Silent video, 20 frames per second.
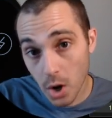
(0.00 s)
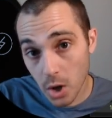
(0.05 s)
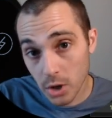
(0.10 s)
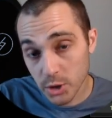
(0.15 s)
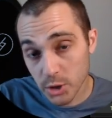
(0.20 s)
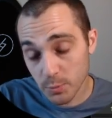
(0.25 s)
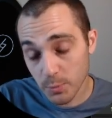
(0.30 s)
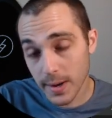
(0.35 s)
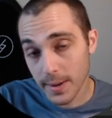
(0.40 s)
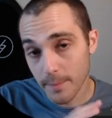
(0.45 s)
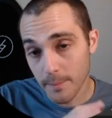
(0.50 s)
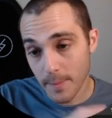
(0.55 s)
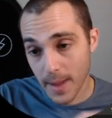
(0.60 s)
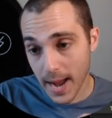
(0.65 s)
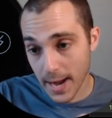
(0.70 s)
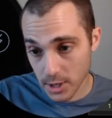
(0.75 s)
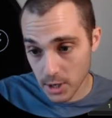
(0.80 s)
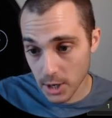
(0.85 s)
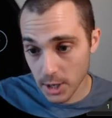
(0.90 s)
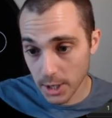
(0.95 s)
call spread
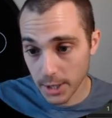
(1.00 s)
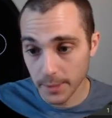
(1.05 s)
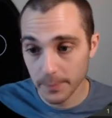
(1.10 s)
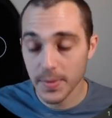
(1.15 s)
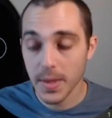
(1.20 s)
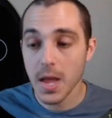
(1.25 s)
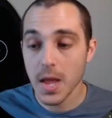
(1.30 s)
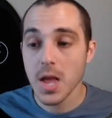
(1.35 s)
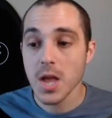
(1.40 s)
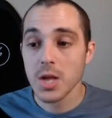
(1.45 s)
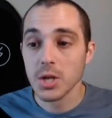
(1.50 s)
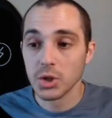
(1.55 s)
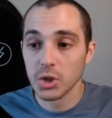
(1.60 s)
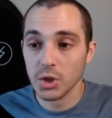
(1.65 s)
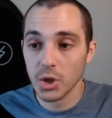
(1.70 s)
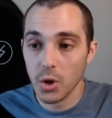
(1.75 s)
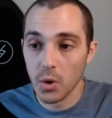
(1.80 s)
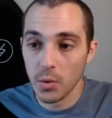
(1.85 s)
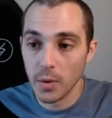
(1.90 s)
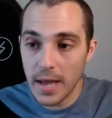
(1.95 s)
back on.
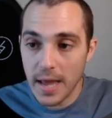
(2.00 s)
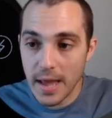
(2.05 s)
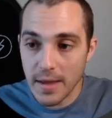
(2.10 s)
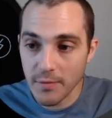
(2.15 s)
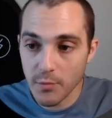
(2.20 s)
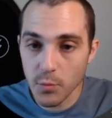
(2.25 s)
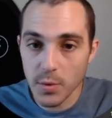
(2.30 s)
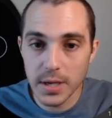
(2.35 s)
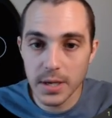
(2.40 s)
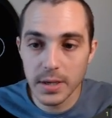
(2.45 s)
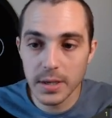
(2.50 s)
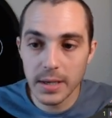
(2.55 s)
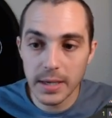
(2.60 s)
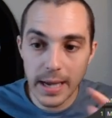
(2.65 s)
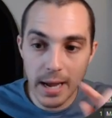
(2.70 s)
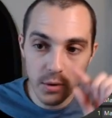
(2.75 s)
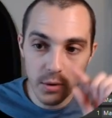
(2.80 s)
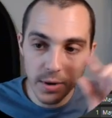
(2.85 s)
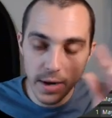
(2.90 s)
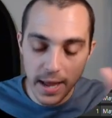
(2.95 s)
So if we
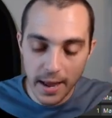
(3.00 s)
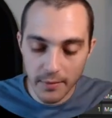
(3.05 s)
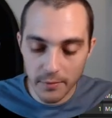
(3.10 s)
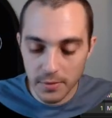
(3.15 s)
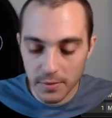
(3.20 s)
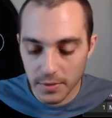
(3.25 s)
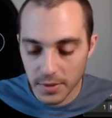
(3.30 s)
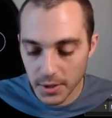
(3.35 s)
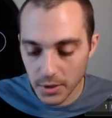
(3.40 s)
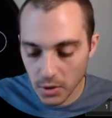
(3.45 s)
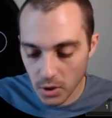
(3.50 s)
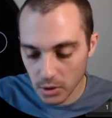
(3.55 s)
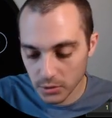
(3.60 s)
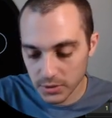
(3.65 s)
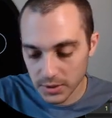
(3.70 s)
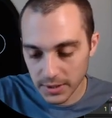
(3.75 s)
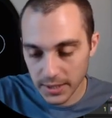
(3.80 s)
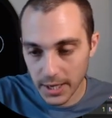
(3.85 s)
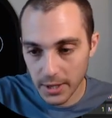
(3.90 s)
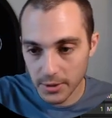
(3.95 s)
count everything all
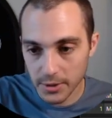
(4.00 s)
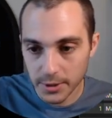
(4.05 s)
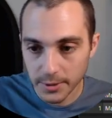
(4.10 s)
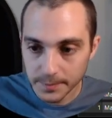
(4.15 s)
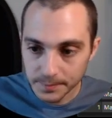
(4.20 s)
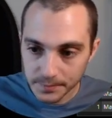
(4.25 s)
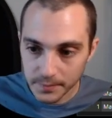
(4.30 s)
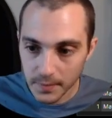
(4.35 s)
together,